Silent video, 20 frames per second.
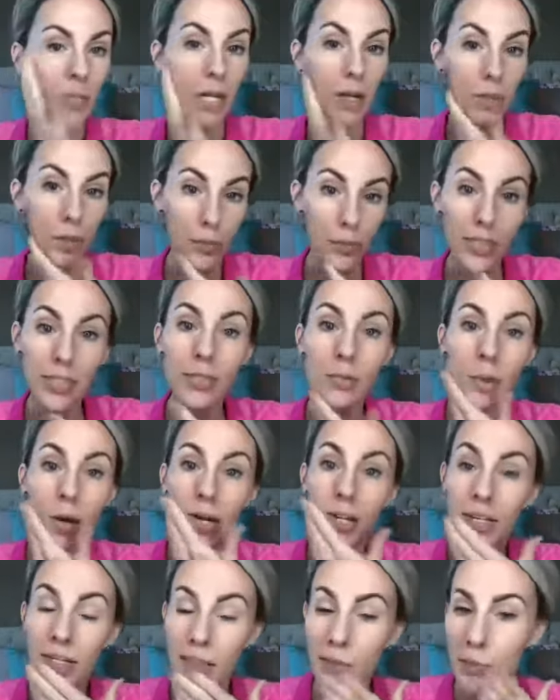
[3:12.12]
The reason why
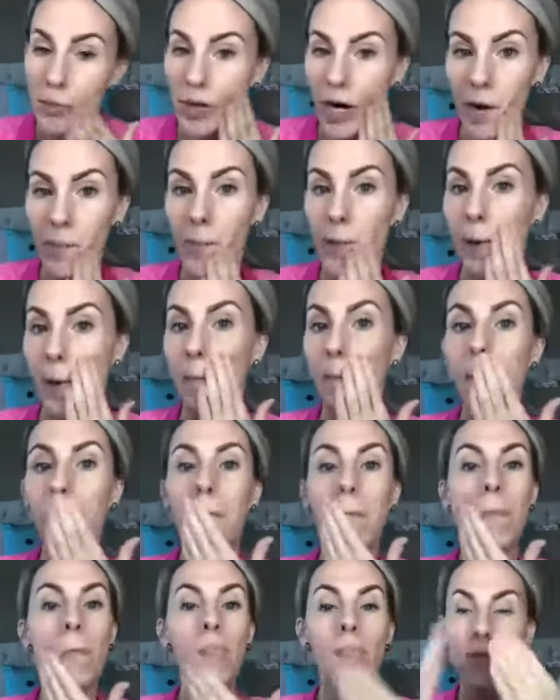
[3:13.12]
you need a primer,
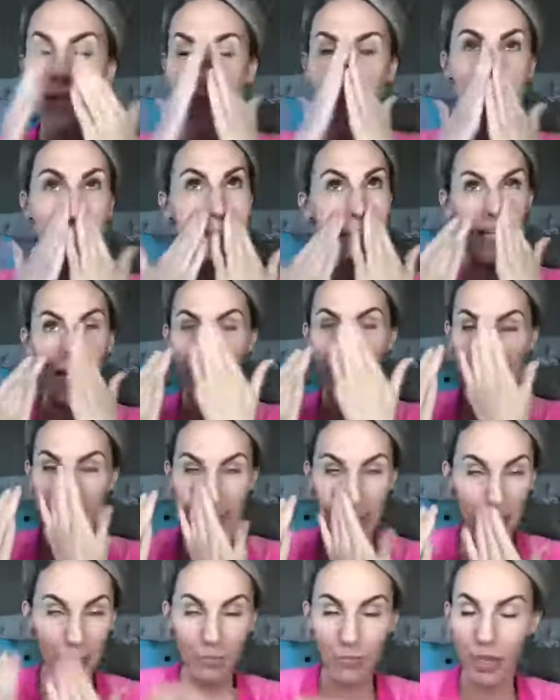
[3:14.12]
it's the exact
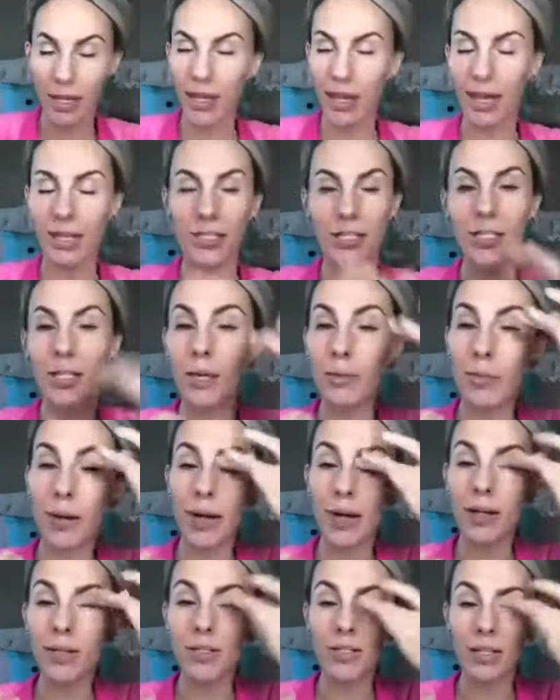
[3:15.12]
same thing. I just
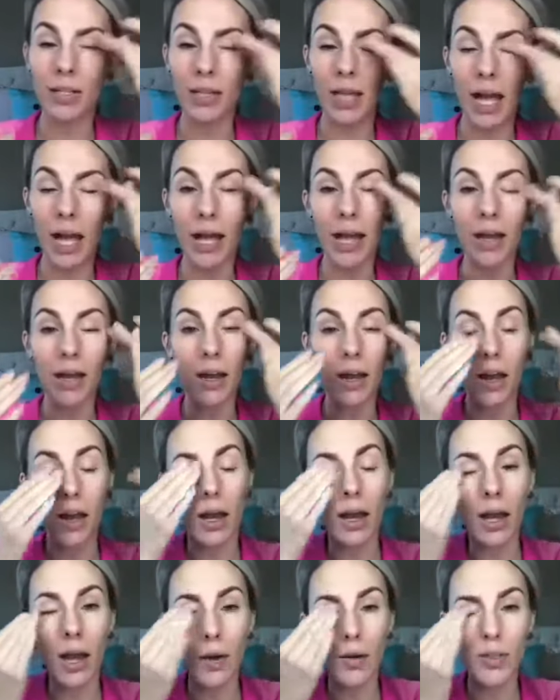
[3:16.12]
compare it to like,
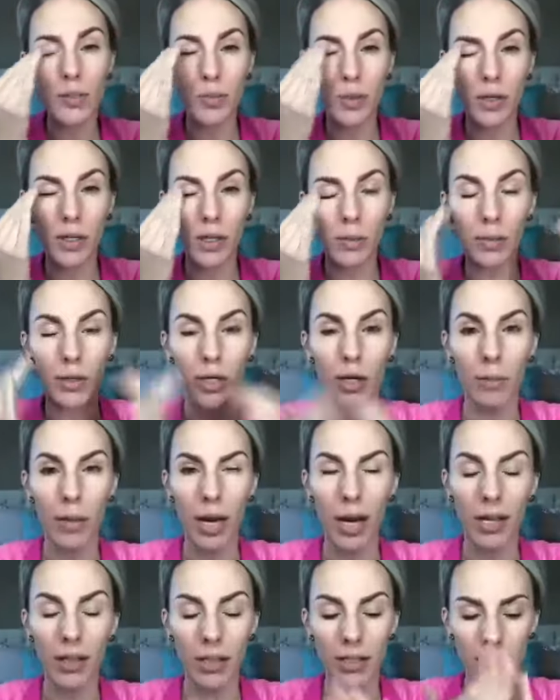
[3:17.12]
I always put a little bit on my
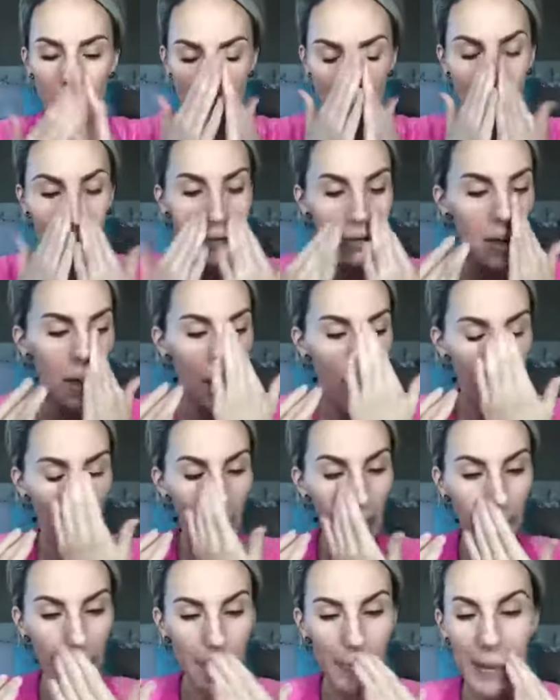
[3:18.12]
eyelids too.
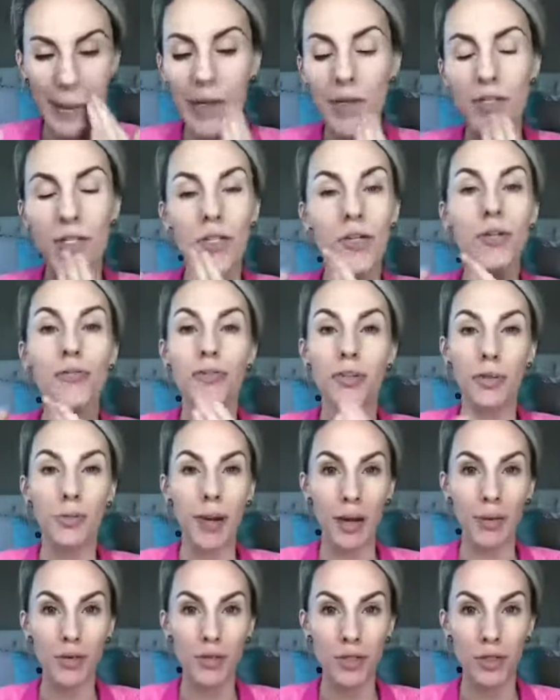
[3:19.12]
I compare it to if you're
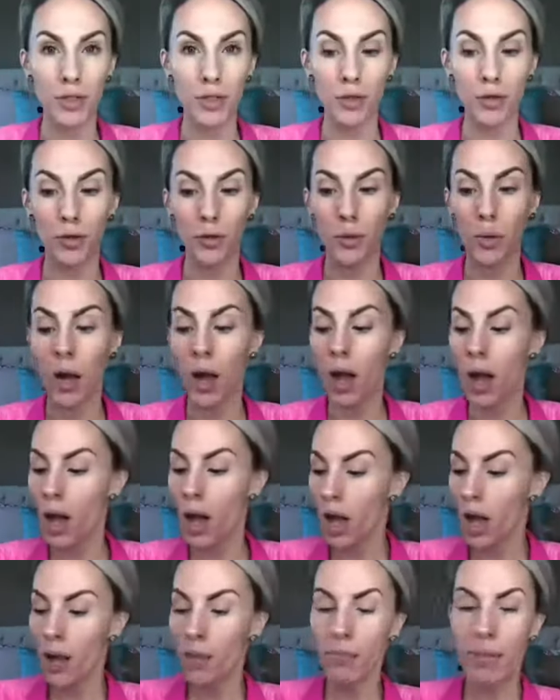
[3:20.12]
about to
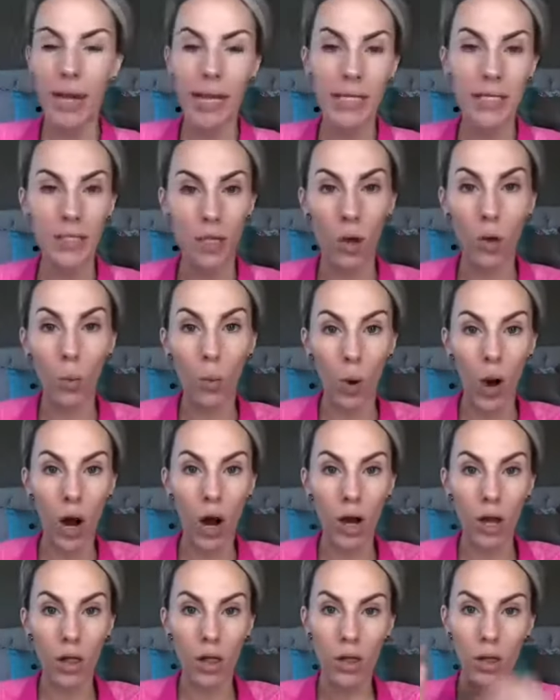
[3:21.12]
paint a
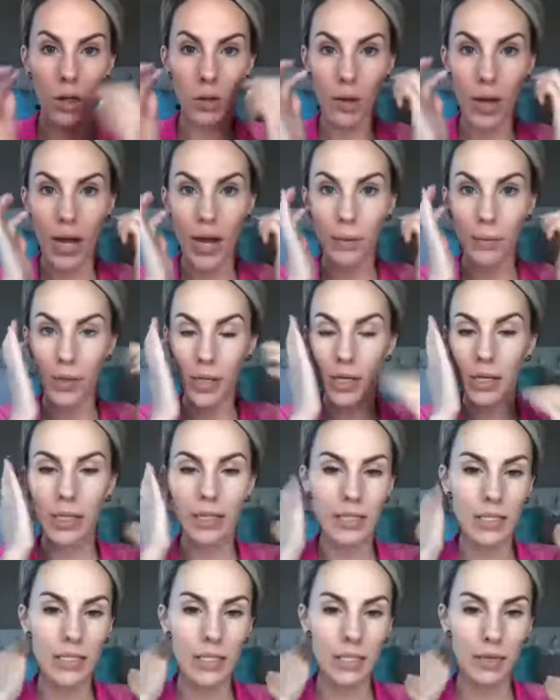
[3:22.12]
wall, okay? And we're gonna let
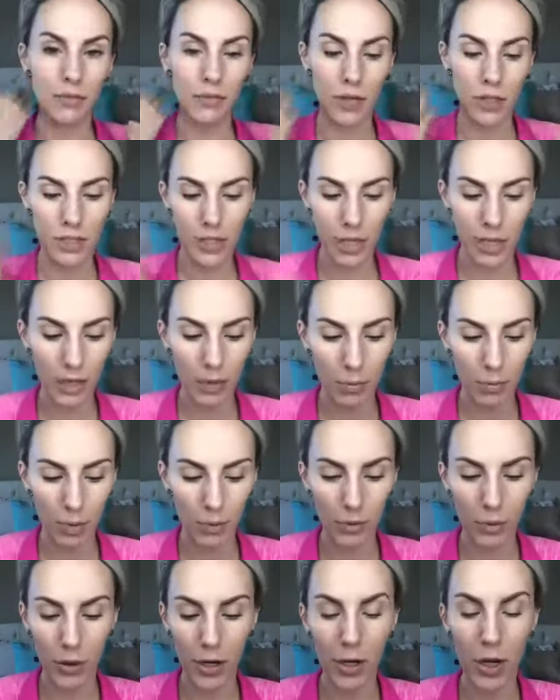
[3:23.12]
this sit for a second
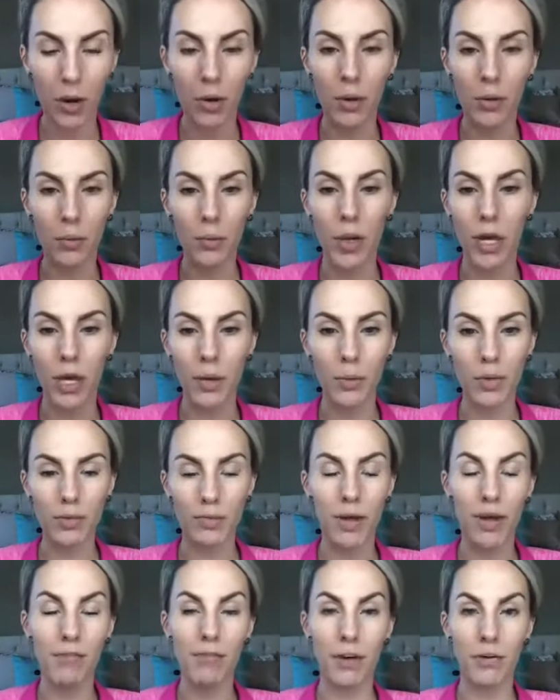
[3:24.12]
before I go in with
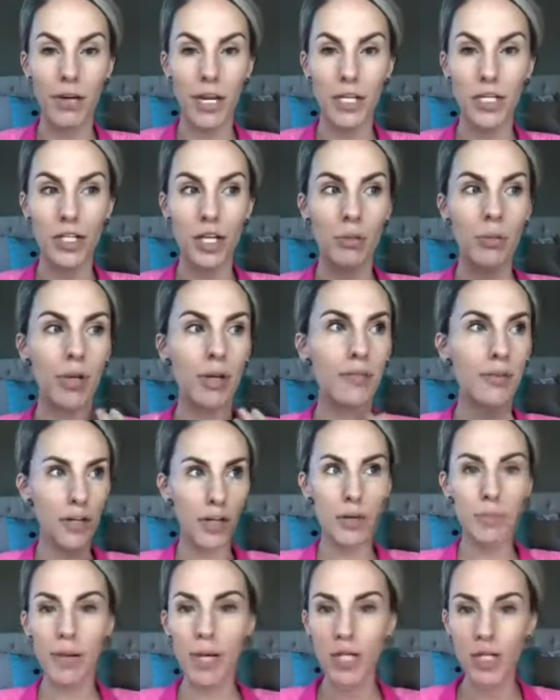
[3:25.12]
my foundation. But if you're
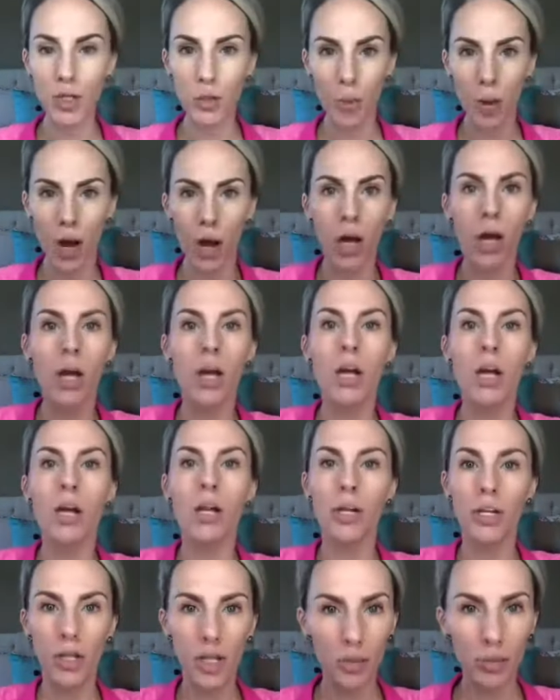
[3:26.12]
gonna paint your wall,
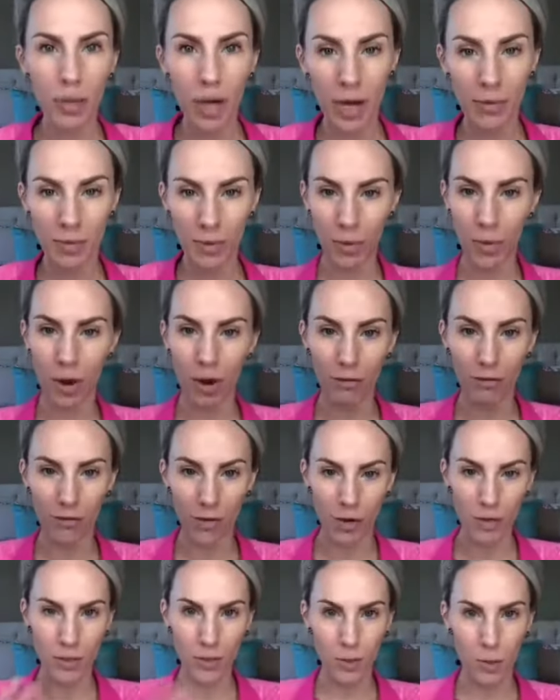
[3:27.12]
you're gonna prime your wall
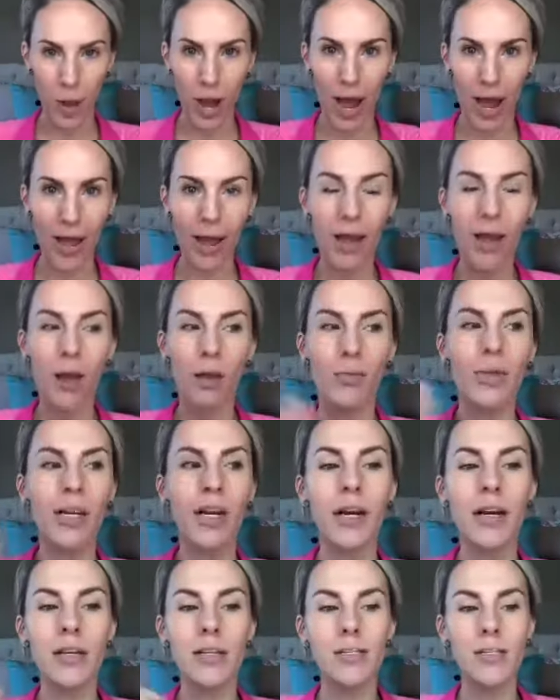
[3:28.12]
first. Why?
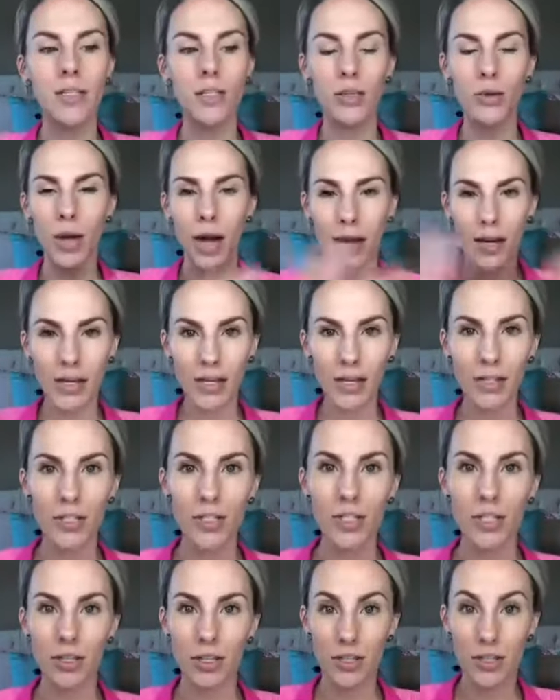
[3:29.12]
Because you gotta
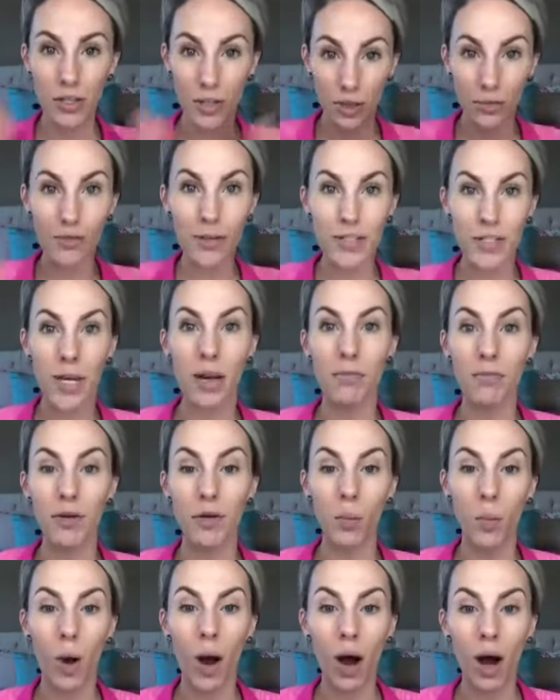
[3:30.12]
get the surface of your
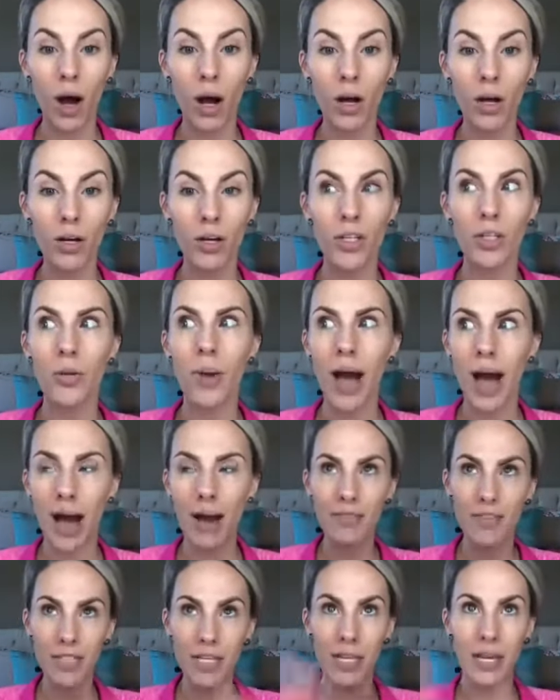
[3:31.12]
wall, you
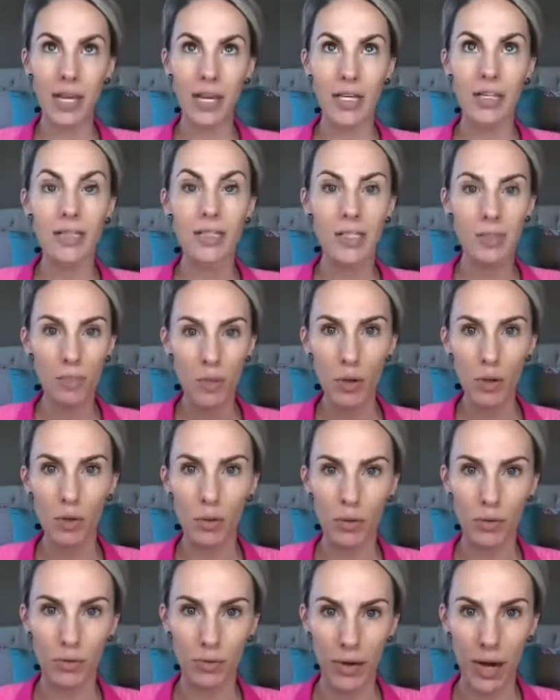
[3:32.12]
have to get it
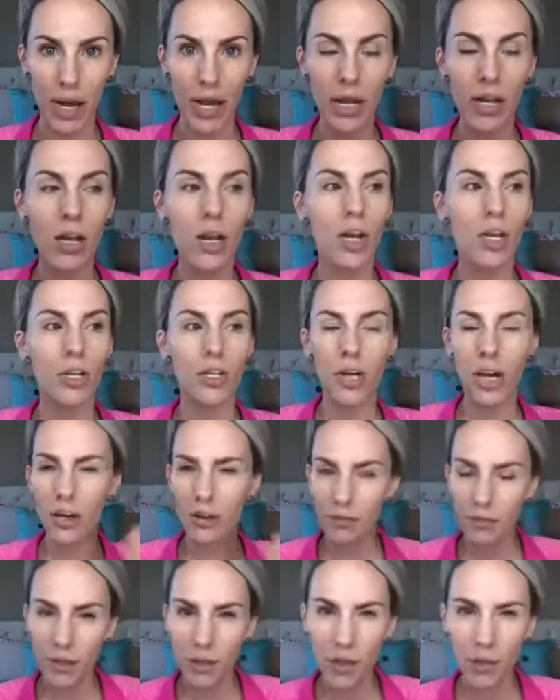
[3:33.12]
smooth, right? You gotta
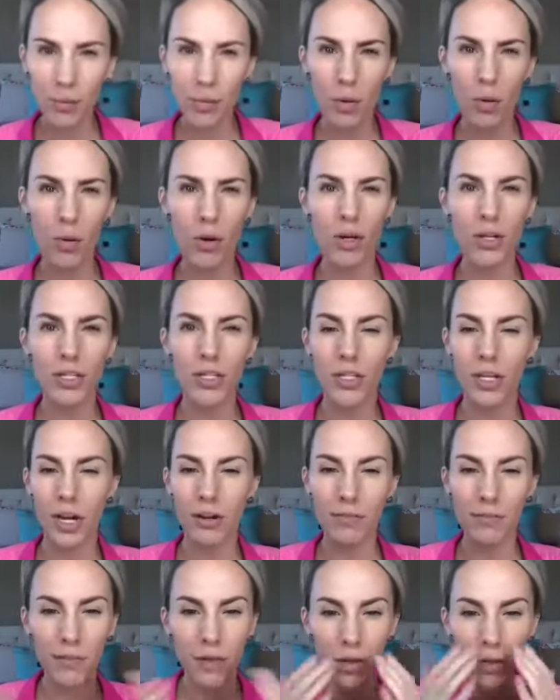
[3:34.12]
fill the pores, you gotta
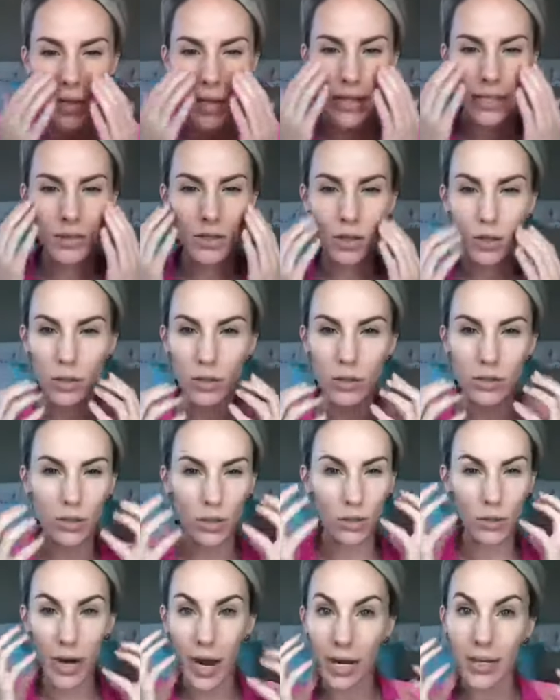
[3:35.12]
fill like the
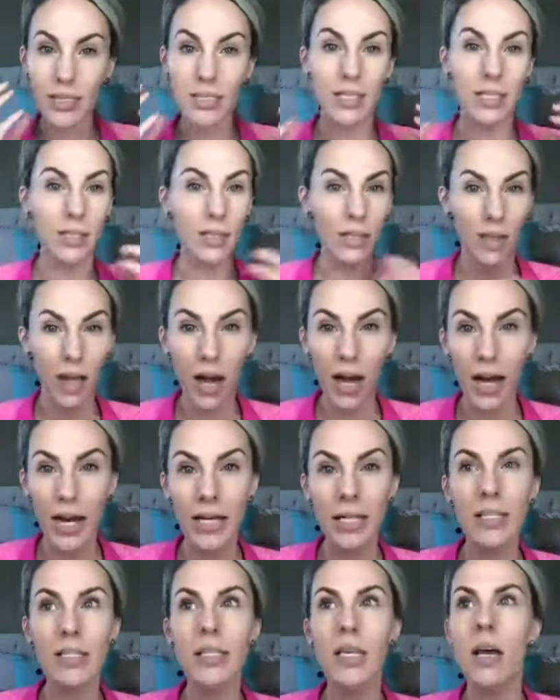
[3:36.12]
cracks and the
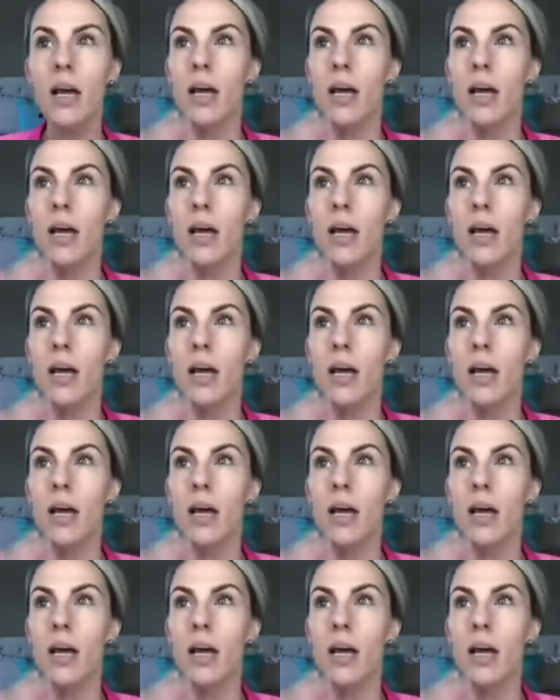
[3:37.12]
lines.